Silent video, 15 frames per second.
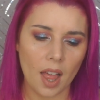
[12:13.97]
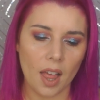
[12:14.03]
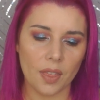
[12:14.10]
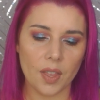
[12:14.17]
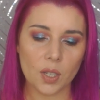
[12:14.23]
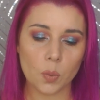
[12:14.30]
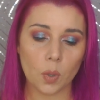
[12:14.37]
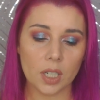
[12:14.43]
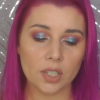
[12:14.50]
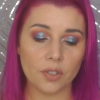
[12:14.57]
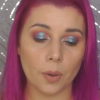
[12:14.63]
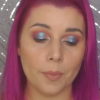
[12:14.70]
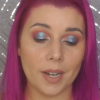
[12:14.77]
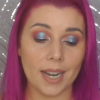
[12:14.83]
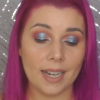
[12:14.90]
This one is
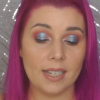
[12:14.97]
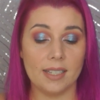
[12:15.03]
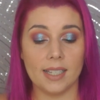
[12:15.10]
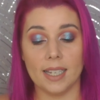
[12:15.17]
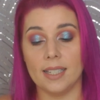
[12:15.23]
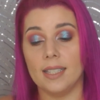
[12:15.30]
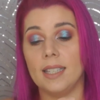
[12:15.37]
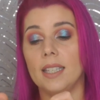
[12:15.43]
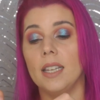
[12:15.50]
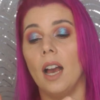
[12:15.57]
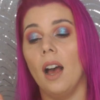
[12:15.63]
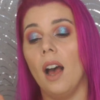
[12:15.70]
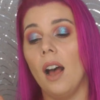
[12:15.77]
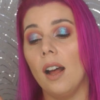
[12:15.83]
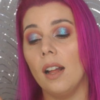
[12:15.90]
from NYX. It's the
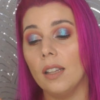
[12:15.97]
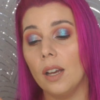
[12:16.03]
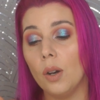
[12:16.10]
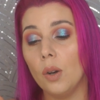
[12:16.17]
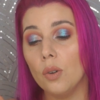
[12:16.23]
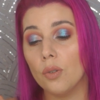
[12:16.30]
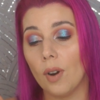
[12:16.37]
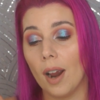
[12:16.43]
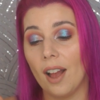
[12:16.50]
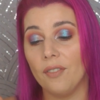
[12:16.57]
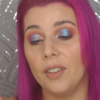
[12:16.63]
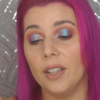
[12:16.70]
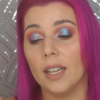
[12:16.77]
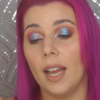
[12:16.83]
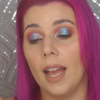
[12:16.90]

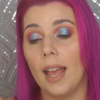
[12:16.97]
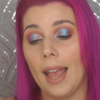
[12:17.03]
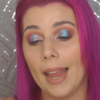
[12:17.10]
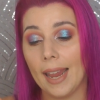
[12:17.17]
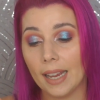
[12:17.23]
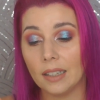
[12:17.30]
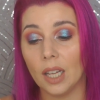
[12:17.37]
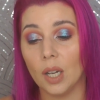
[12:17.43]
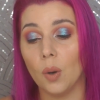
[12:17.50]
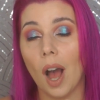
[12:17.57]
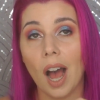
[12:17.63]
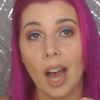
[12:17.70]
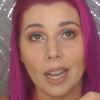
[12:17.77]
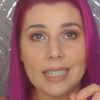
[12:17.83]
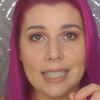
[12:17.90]
Holographic Halo
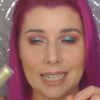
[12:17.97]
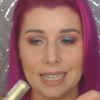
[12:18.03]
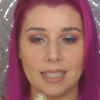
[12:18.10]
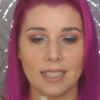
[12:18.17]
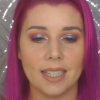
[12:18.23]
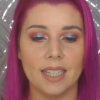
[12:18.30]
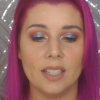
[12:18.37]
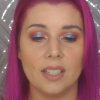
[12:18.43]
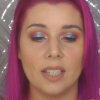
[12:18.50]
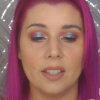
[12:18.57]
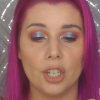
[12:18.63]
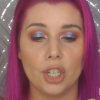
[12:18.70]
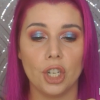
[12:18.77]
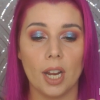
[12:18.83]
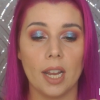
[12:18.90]
Eye Tint, and it's in the
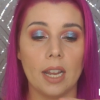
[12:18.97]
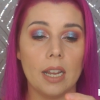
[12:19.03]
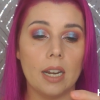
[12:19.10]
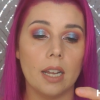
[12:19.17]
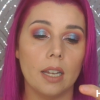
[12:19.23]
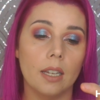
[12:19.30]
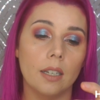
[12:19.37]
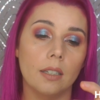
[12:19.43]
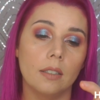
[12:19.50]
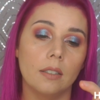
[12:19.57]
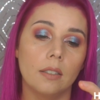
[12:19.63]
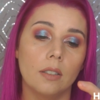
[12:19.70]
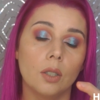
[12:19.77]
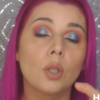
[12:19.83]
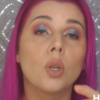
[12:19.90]
shade
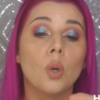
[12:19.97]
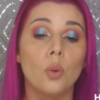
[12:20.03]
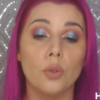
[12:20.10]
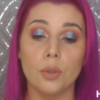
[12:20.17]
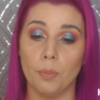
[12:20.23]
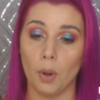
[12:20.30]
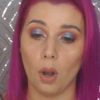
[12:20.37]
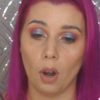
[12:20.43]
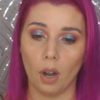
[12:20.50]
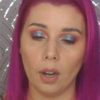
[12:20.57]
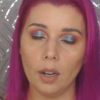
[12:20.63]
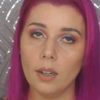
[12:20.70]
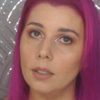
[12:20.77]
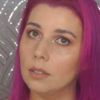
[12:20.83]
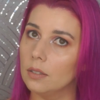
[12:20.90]
Gold
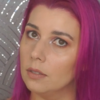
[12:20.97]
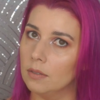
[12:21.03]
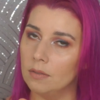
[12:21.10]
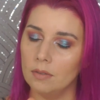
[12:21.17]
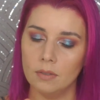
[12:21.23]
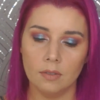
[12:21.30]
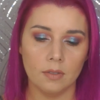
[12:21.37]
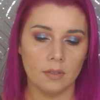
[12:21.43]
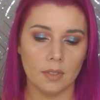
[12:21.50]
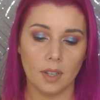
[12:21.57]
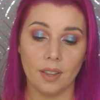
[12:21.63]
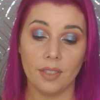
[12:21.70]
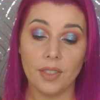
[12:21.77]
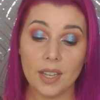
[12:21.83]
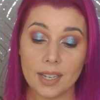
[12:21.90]
Bar.
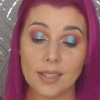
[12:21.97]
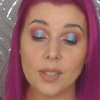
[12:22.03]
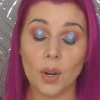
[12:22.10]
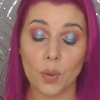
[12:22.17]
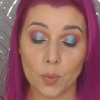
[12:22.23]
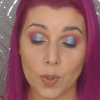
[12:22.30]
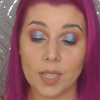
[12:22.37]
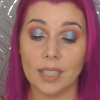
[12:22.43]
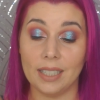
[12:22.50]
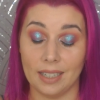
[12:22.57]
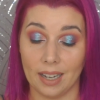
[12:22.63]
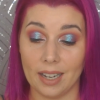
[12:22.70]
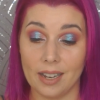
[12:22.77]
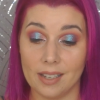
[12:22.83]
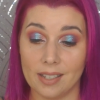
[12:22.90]
These are really
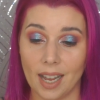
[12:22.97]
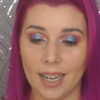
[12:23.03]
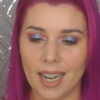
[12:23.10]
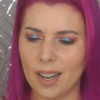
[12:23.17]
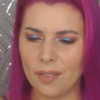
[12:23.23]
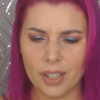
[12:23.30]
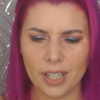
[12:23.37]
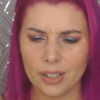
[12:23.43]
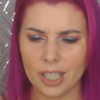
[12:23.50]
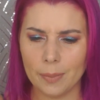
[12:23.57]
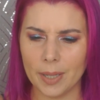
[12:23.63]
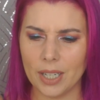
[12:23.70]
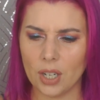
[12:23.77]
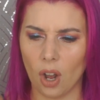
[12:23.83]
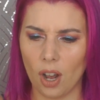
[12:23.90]
nice. I never hear
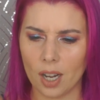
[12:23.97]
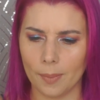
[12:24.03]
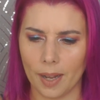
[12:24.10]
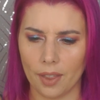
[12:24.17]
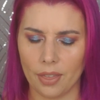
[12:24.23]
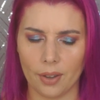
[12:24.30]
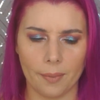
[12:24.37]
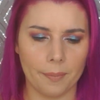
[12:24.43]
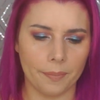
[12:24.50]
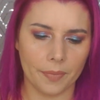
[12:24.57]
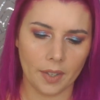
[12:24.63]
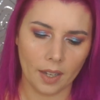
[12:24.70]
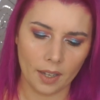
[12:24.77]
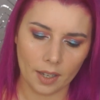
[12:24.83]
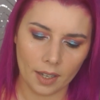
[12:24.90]
anybody talk about them.
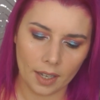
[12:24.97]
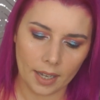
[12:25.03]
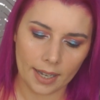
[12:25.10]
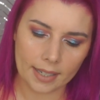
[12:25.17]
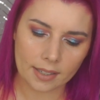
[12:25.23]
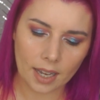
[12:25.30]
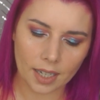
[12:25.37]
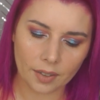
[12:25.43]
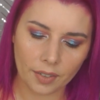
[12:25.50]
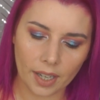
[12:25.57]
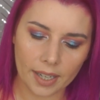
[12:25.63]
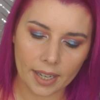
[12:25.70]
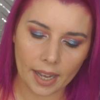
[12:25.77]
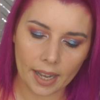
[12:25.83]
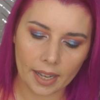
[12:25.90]
It's kind of
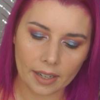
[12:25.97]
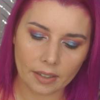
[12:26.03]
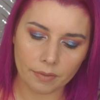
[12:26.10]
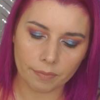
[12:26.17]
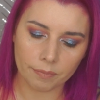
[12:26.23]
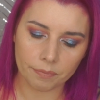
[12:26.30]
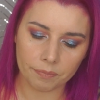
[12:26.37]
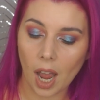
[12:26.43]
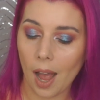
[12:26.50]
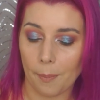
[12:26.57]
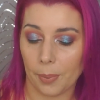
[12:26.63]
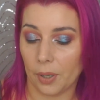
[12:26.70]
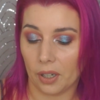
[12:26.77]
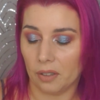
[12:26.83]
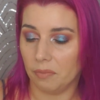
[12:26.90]
like a popper,